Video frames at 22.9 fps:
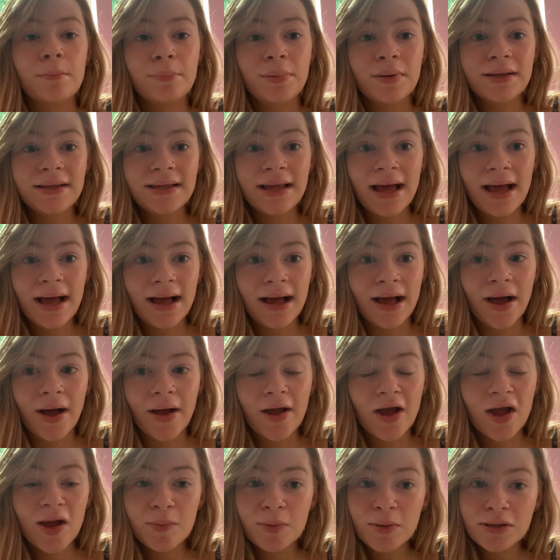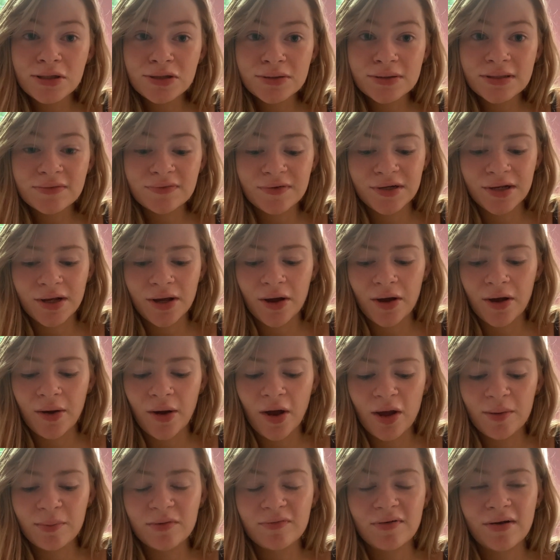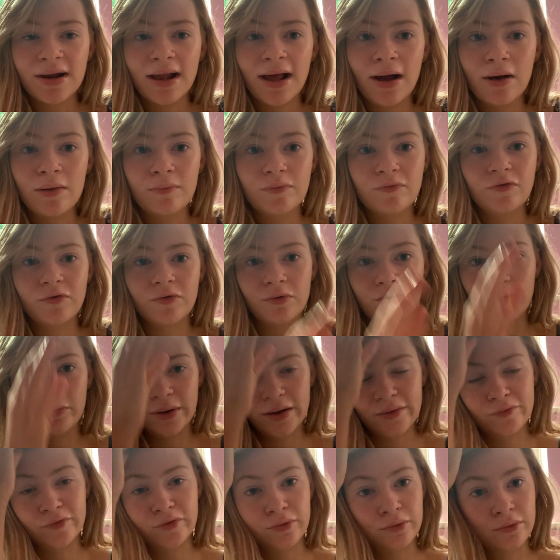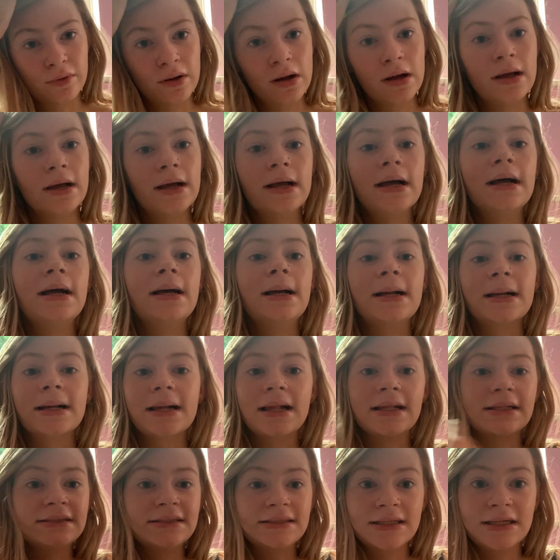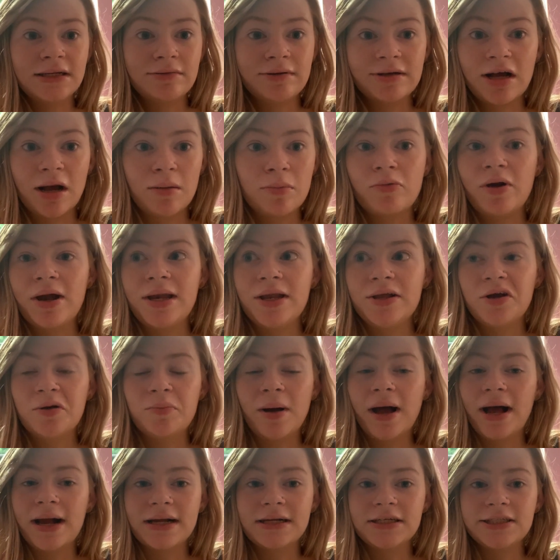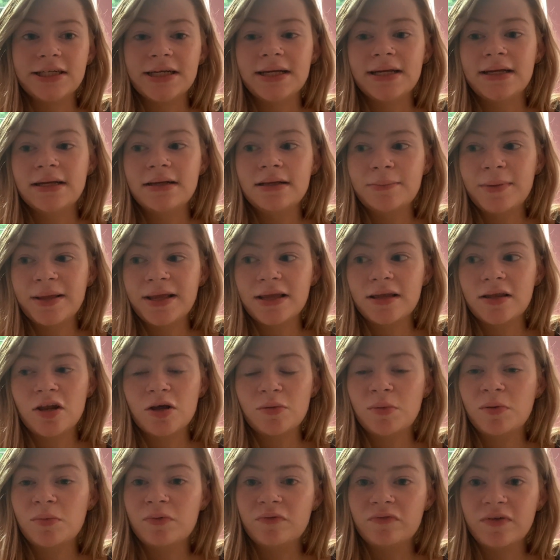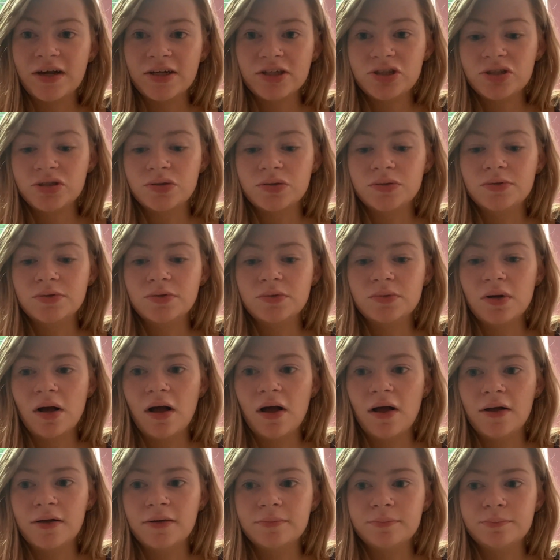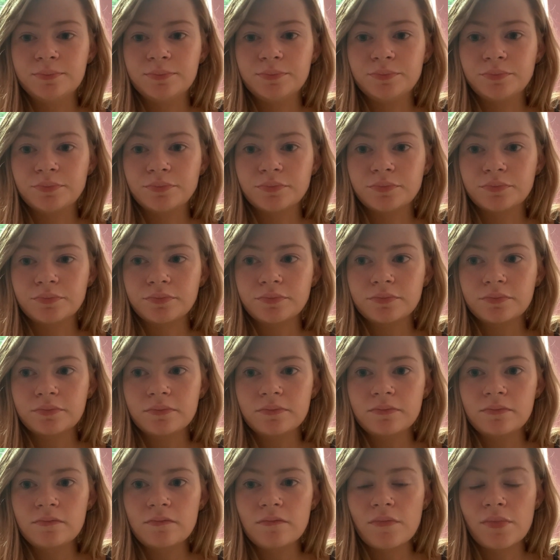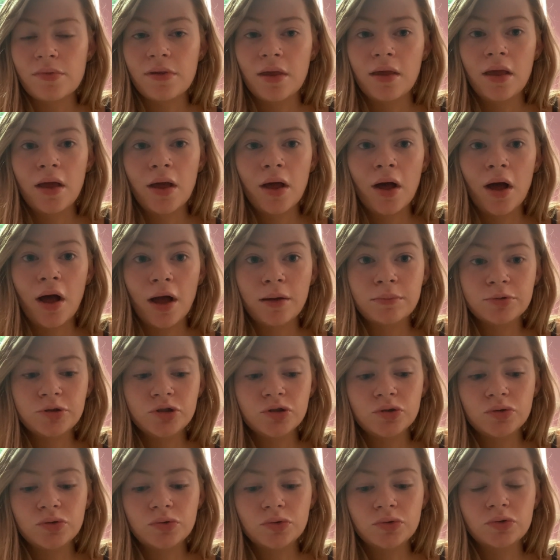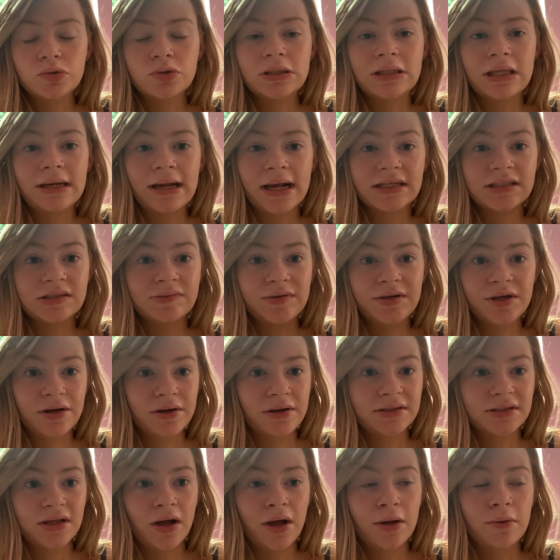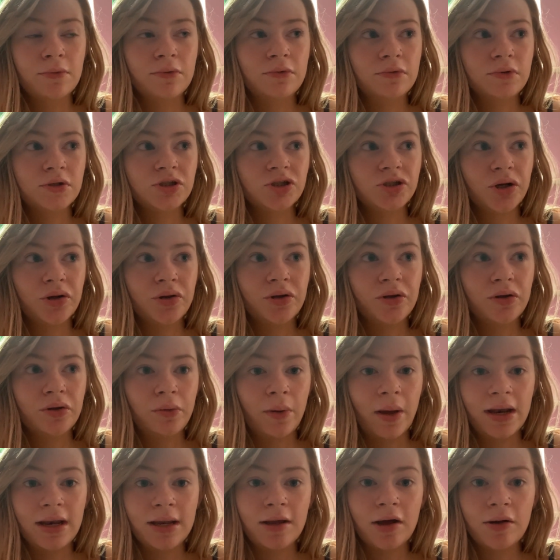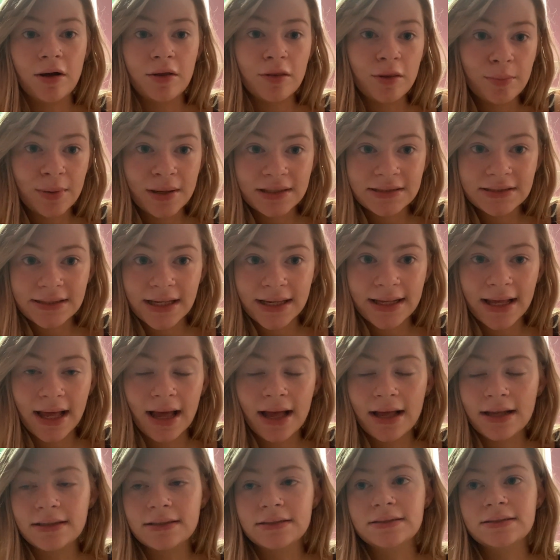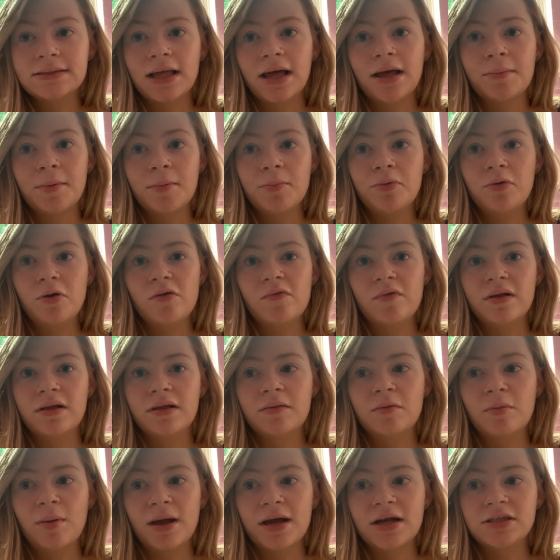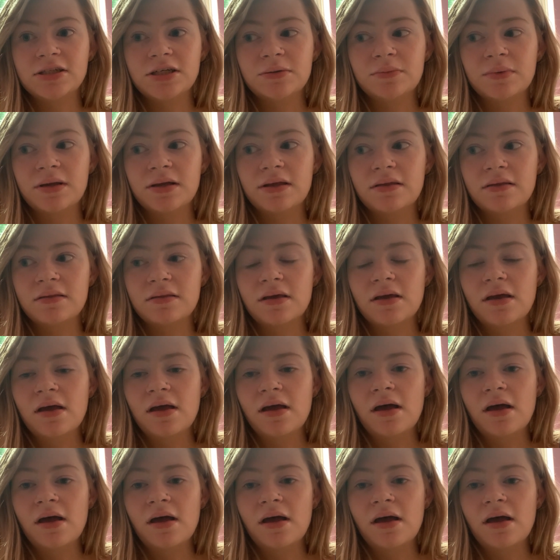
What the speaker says: But yeah, I hope you enjoyed this video. I hope you find it helpful if you're considering upgrading your packaging, making it look more professional. I'm sure in the next few videos I will show you any other bits I get that I'm improving the packaging with.